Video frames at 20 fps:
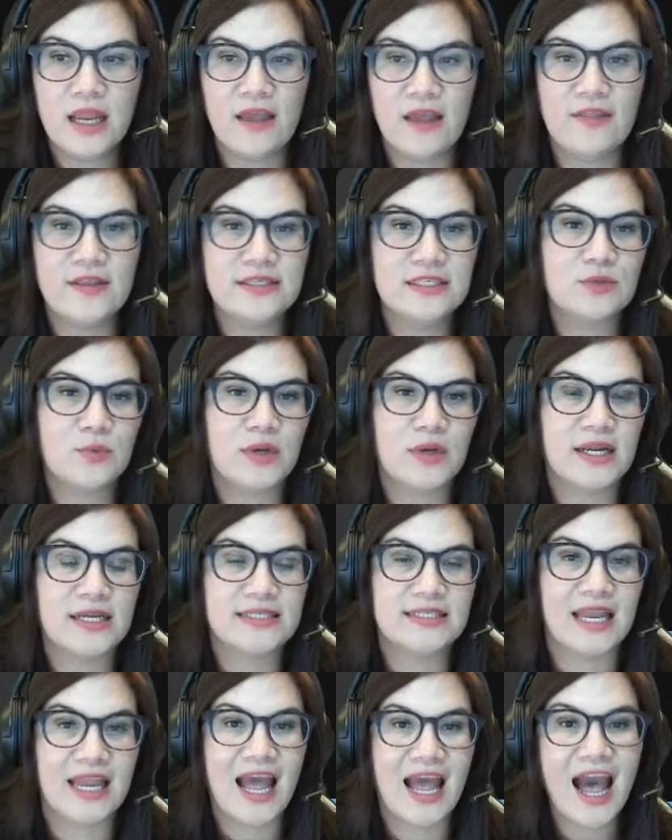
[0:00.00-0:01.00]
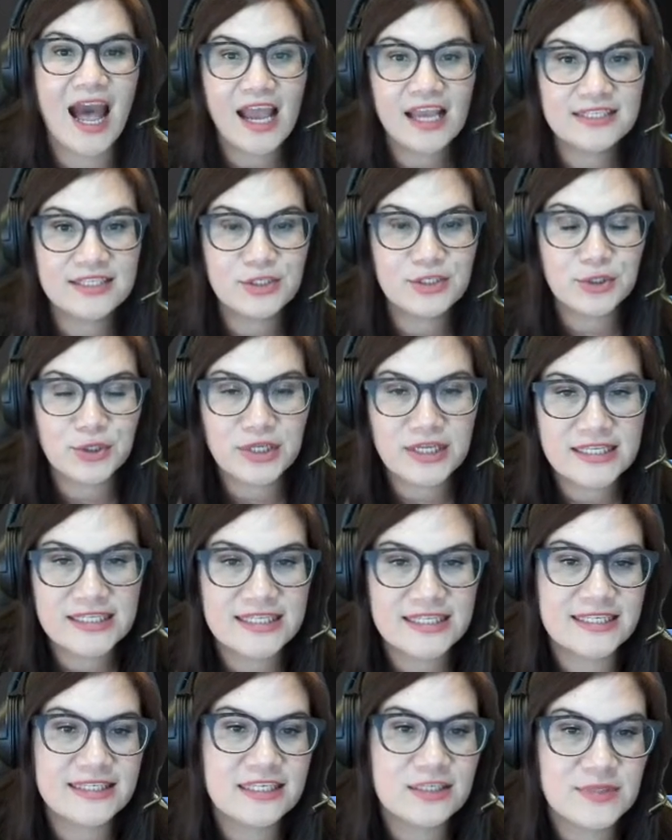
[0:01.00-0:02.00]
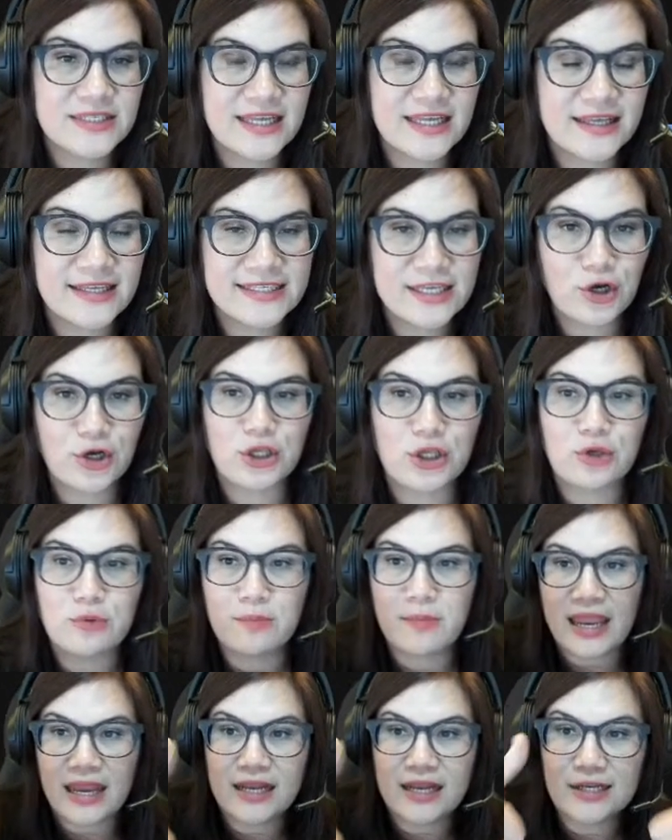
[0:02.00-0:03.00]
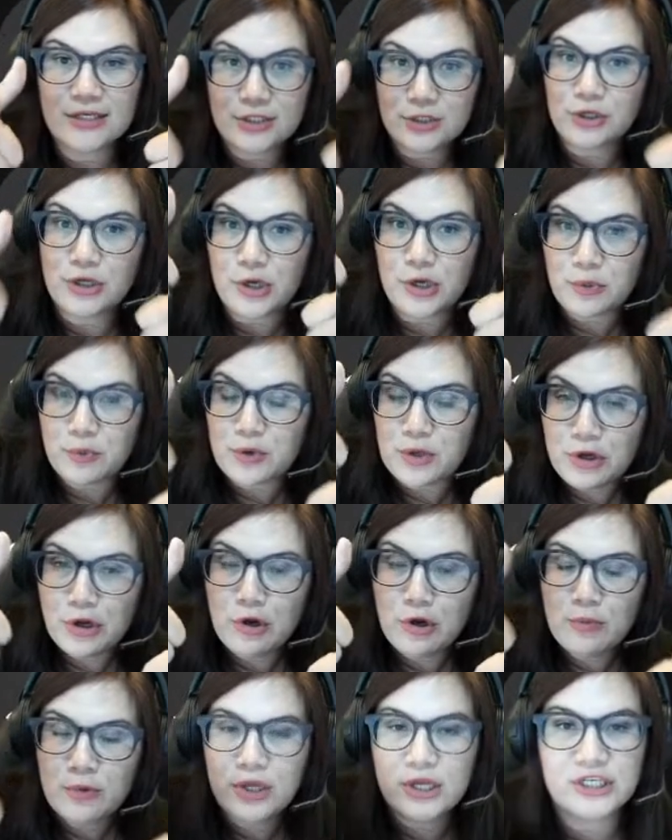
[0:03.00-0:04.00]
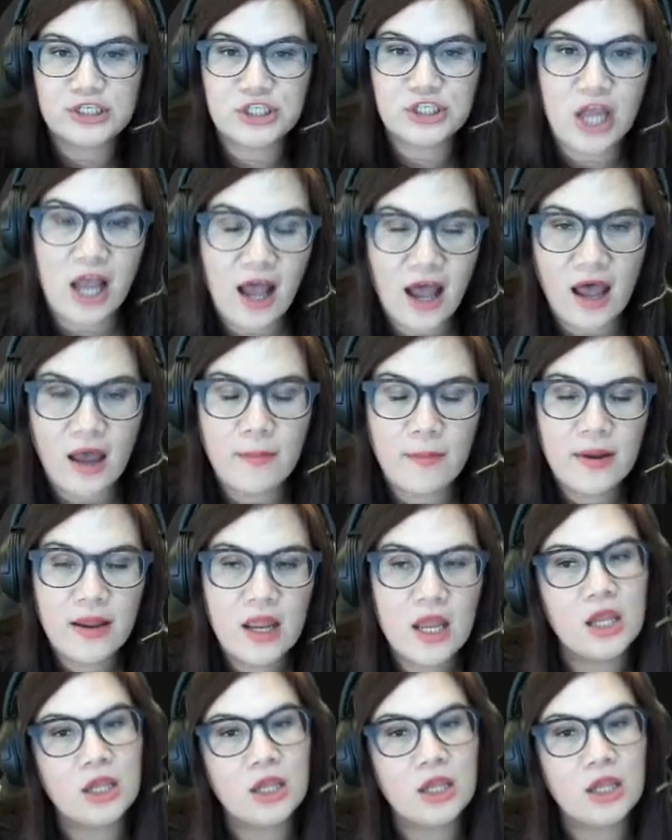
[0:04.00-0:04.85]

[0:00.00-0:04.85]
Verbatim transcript: And this is when I say, hi, students, this is Miss Alexander. You made it to your room. Good job.